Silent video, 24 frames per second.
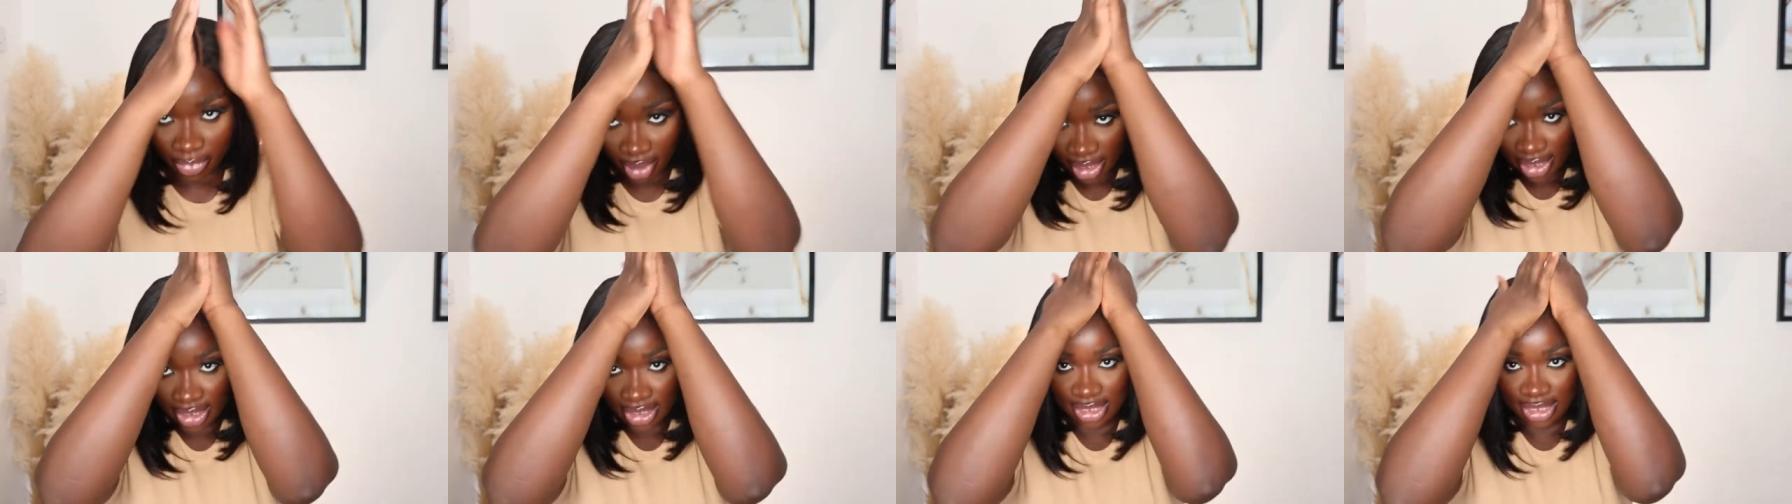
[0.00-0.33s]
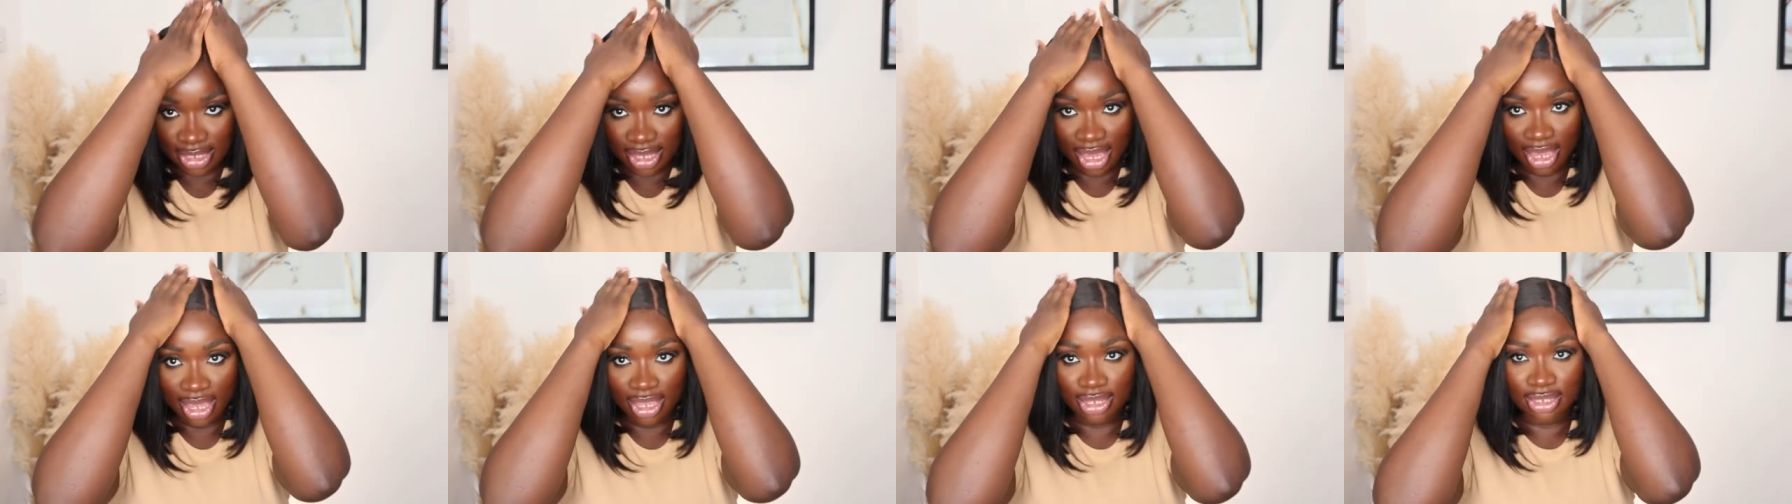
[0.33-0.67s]

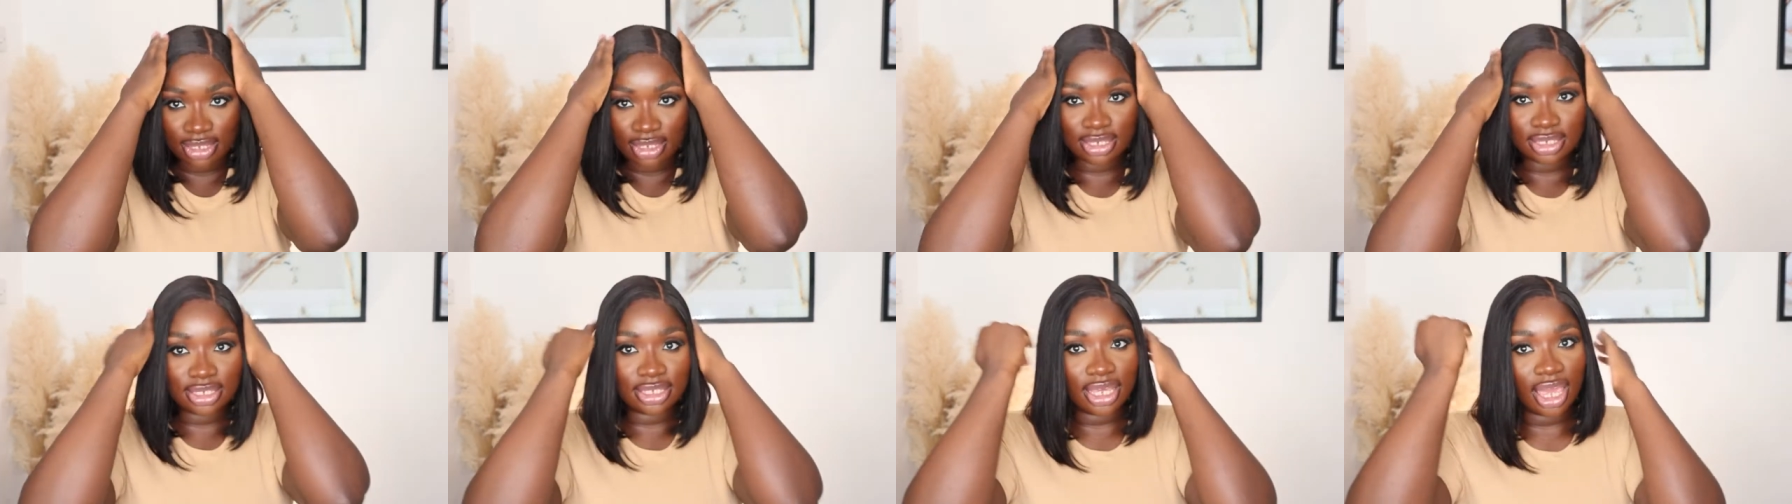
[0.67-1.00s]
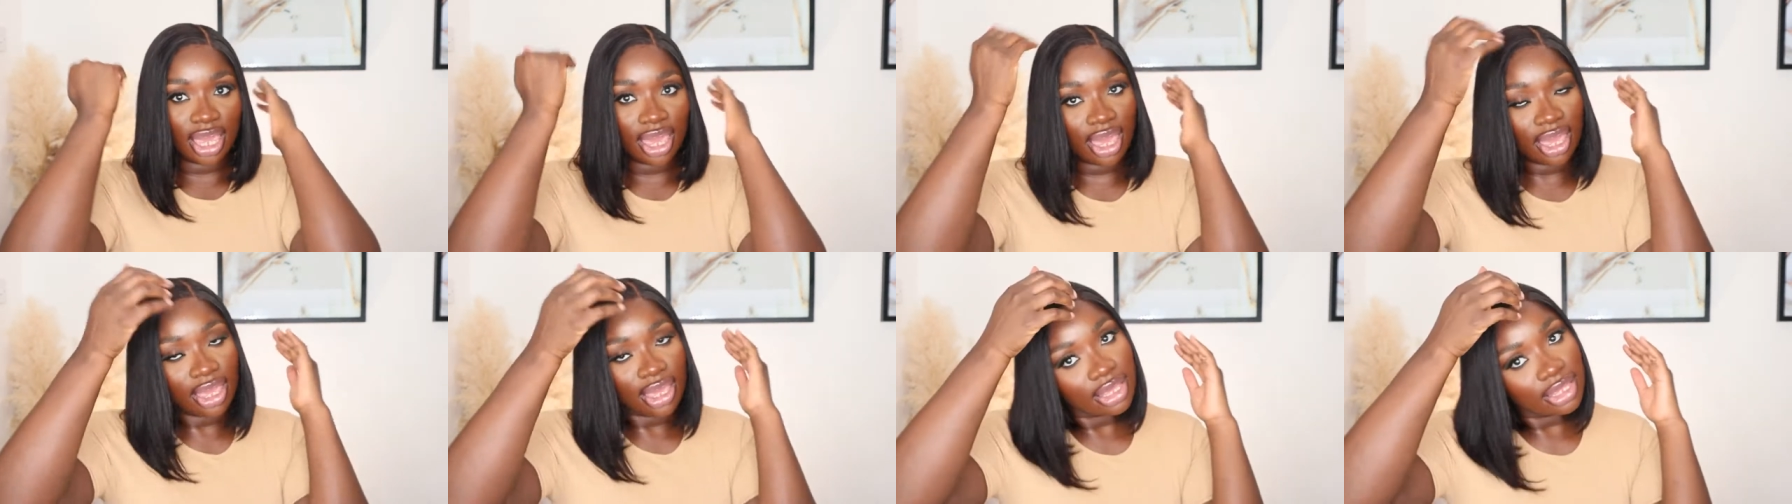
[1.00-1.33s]
yeah, this
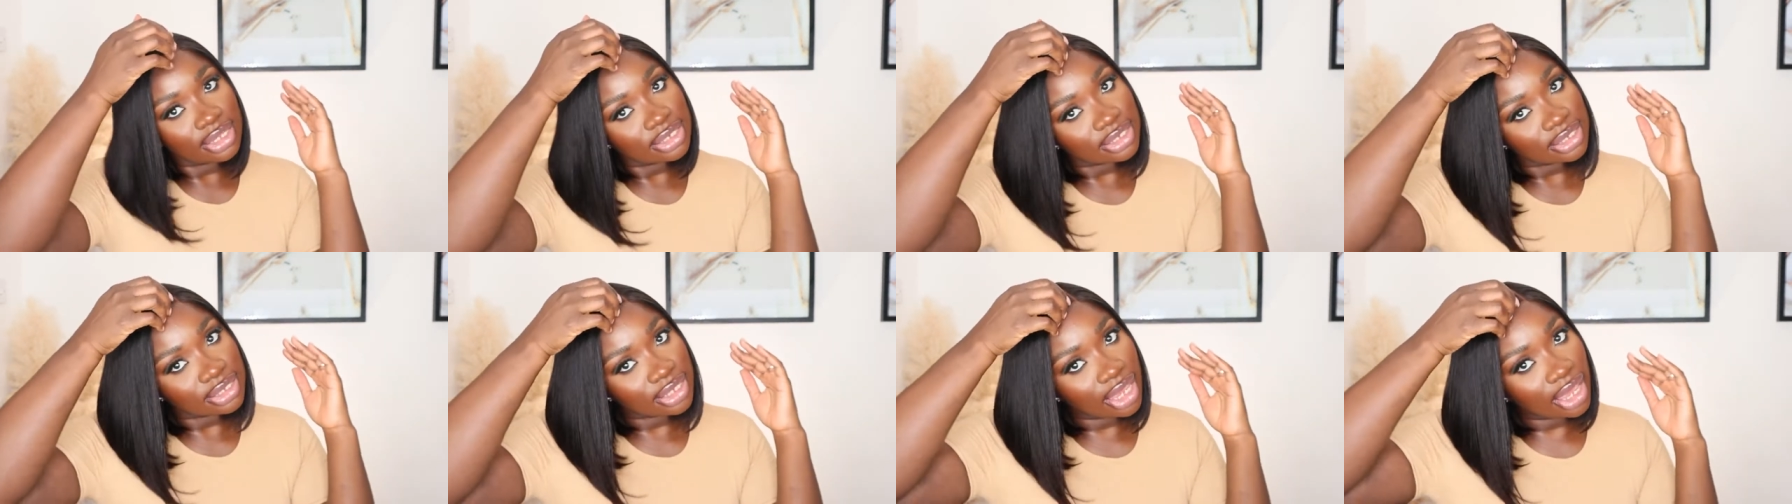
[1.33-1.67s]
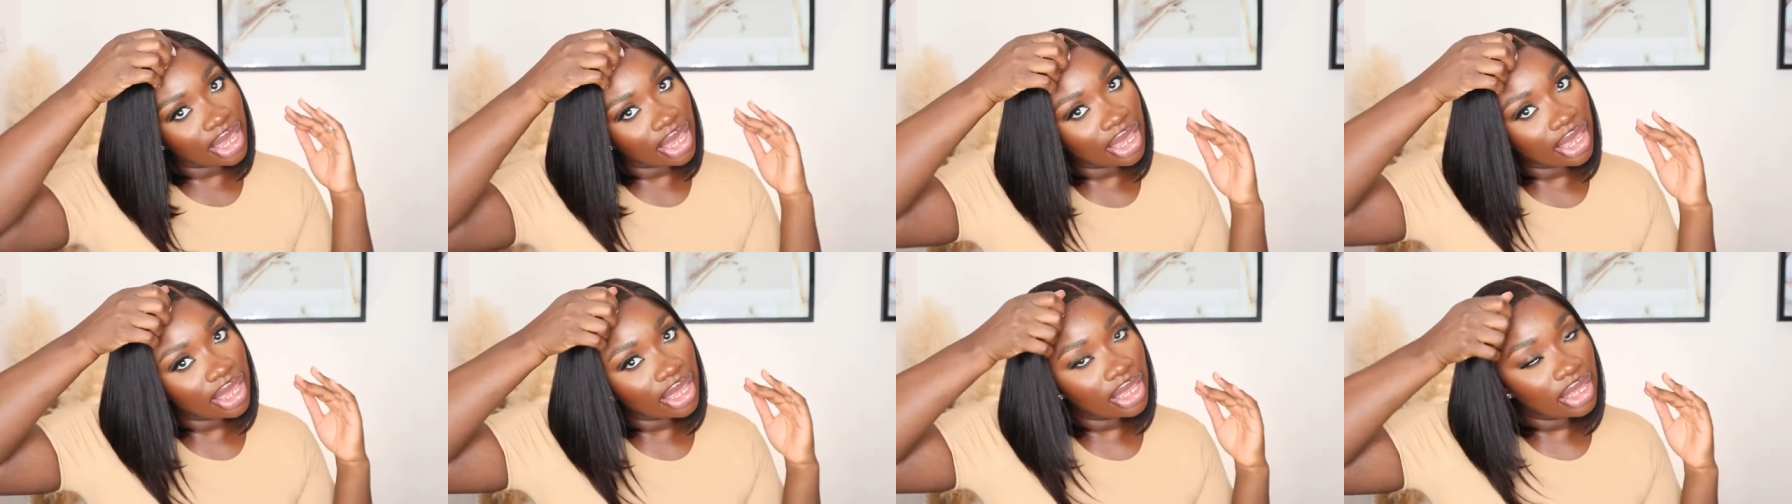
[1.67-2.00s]
hair is
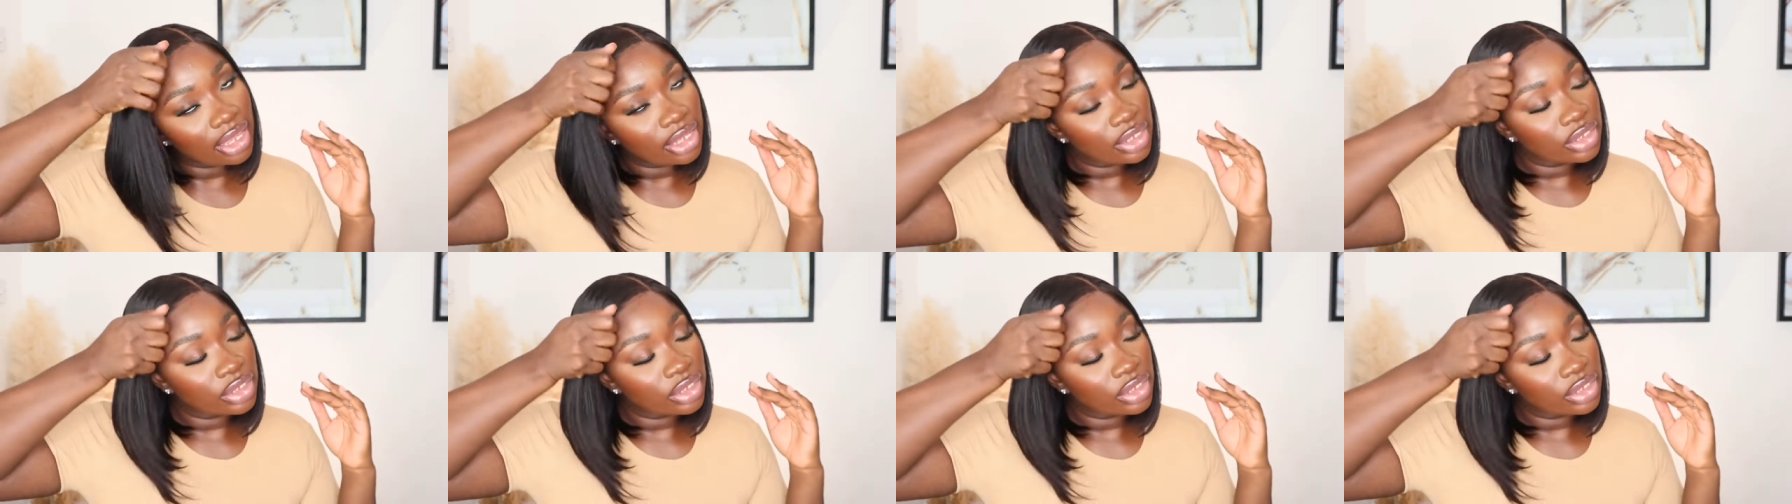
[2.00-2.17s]
their